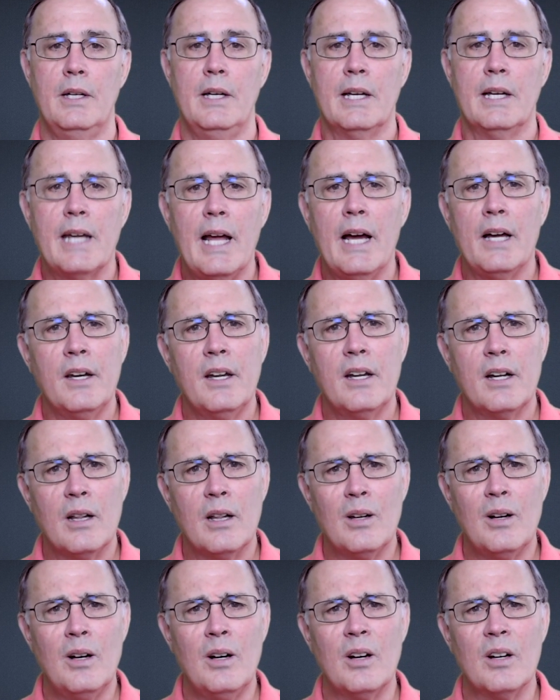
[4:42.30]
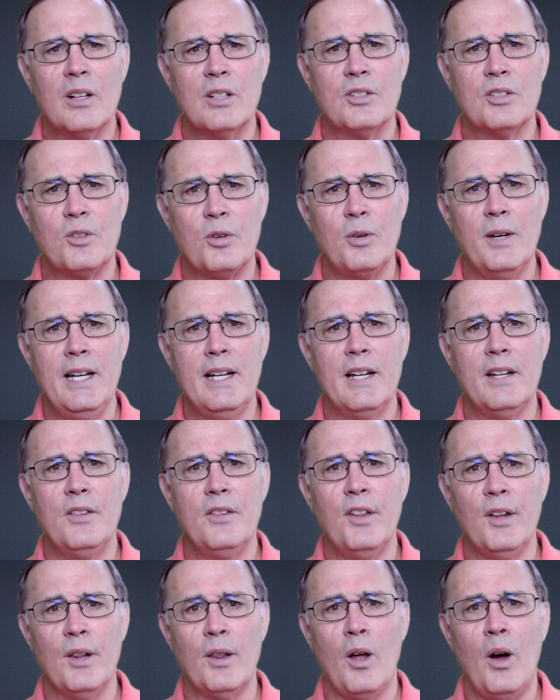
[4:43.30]
County clerks treated
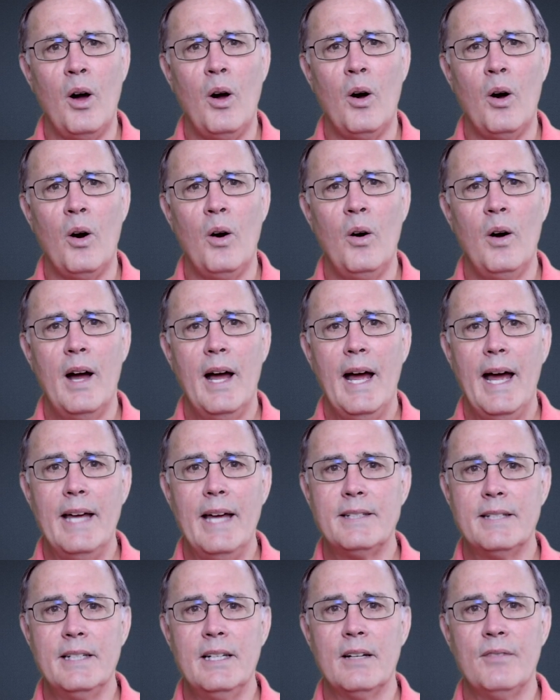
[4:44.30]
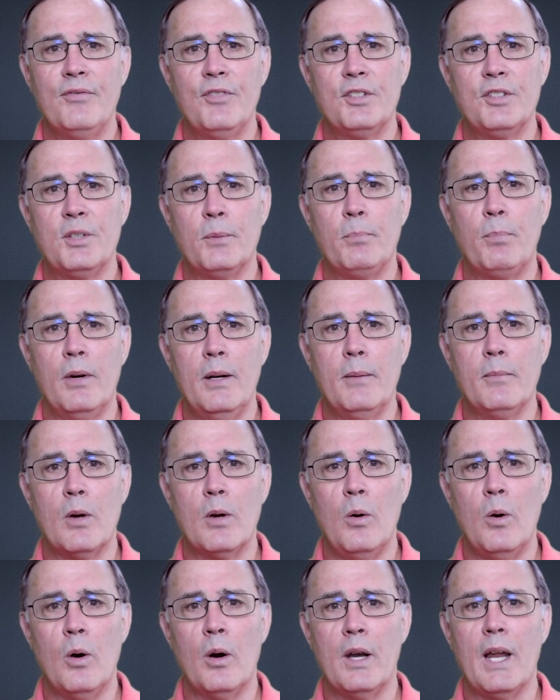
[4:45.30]
the law as if the Supreme
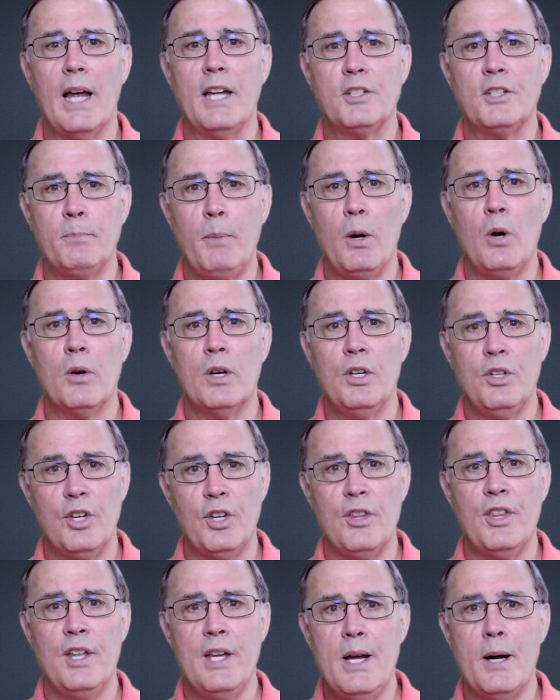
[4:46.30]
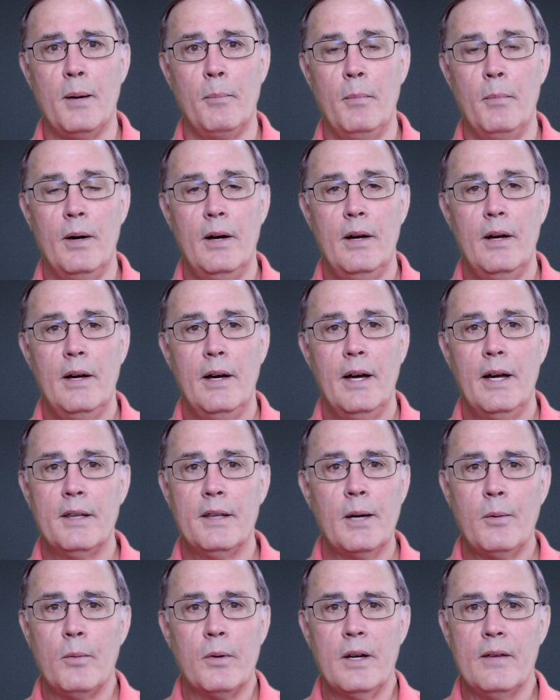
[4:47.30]
Court had spoken to them, and they
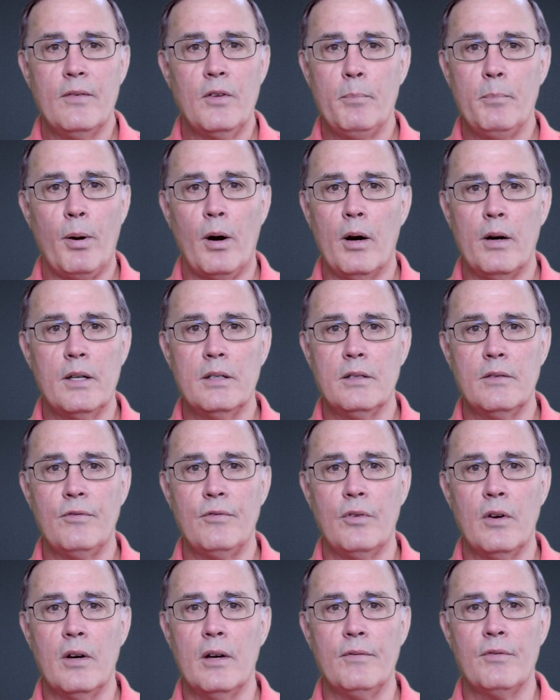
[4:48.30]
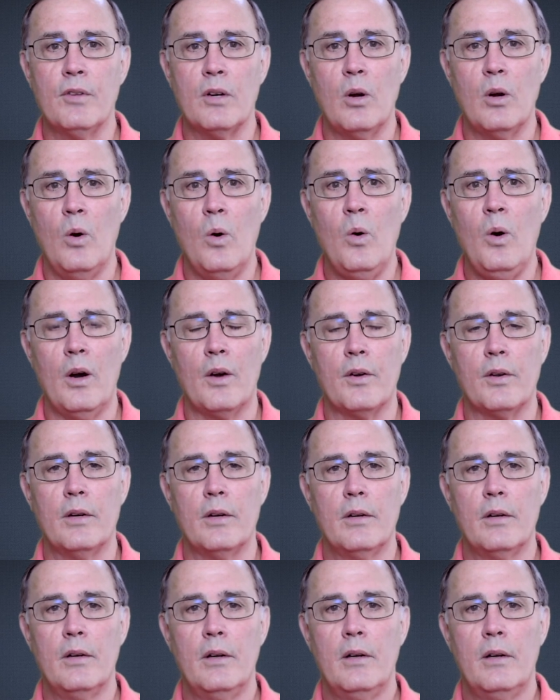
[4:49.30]
weren't even parties in front of the court.
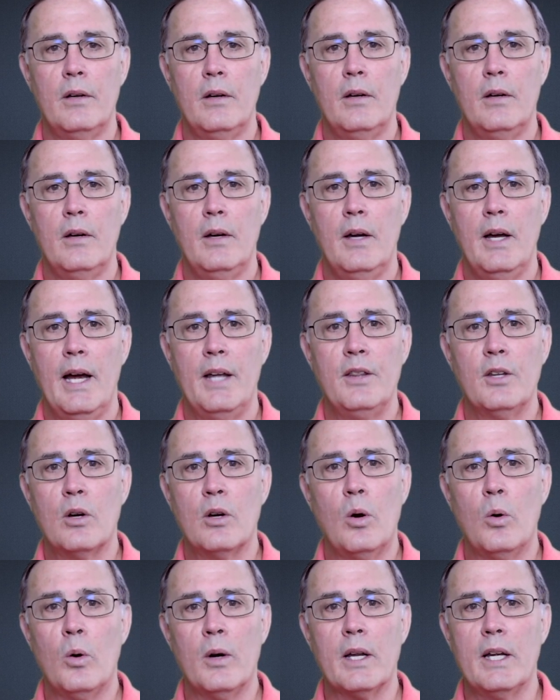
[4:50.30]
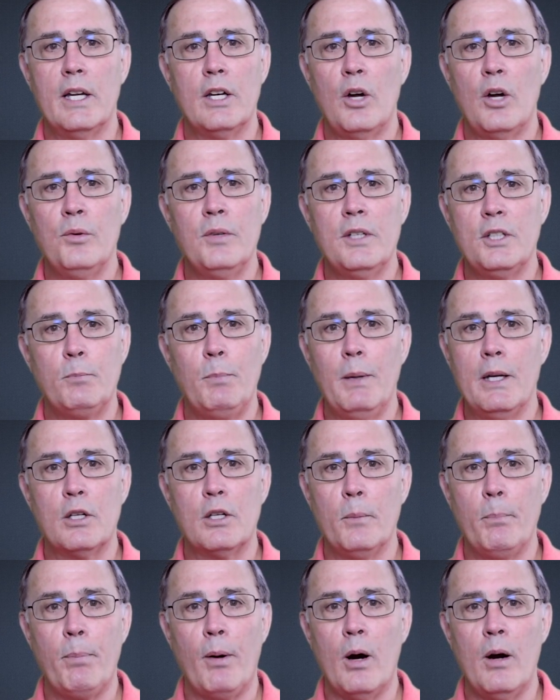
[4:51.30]
And the court can only speak to
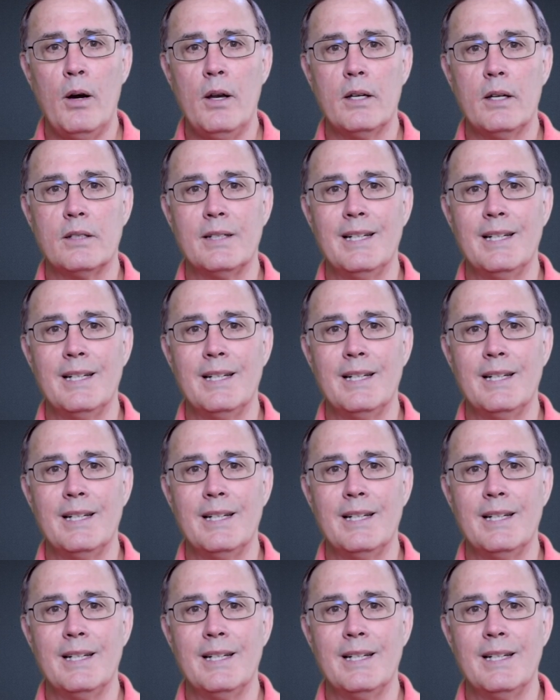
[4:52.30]
parties.